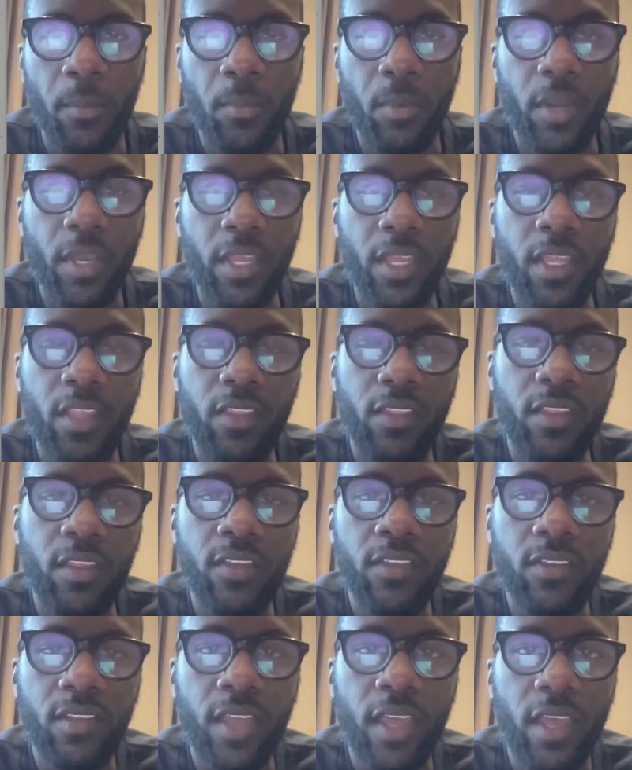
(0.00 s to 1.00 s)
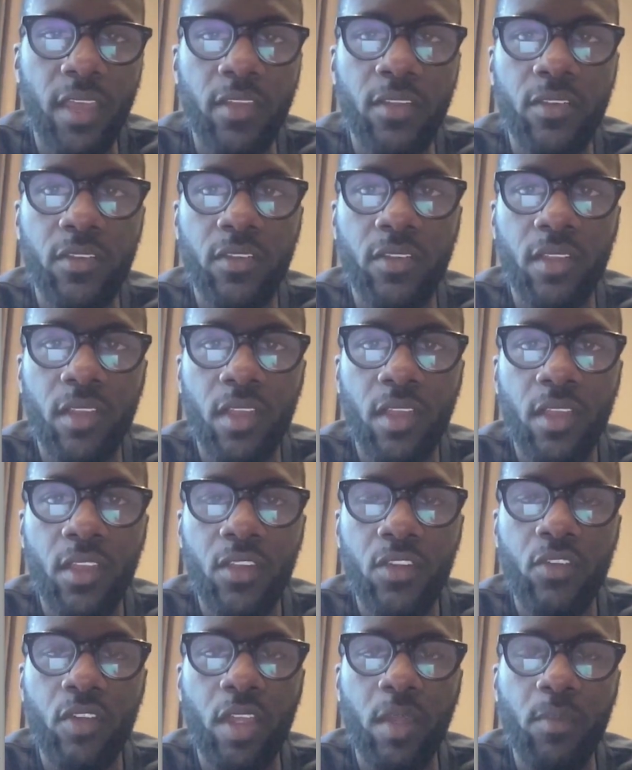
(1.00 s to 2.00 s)
But in this case,
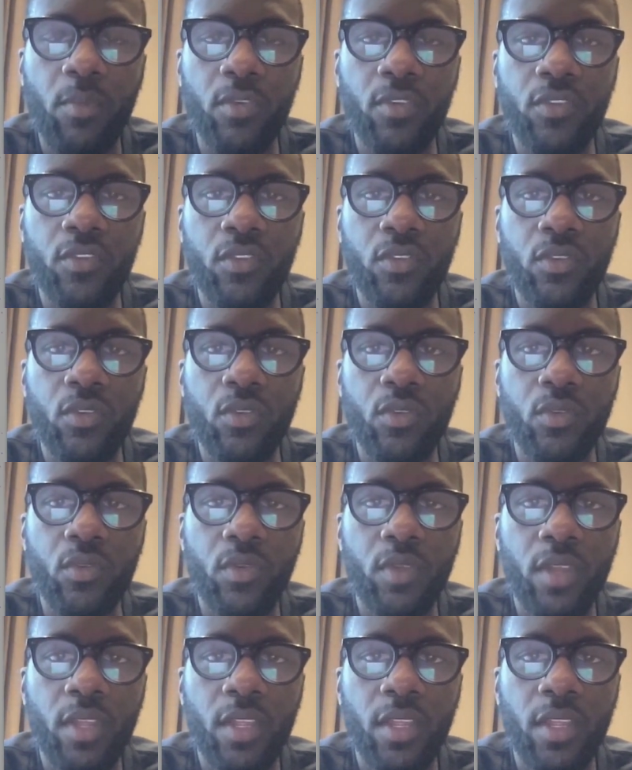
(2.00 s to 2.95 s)
you're able to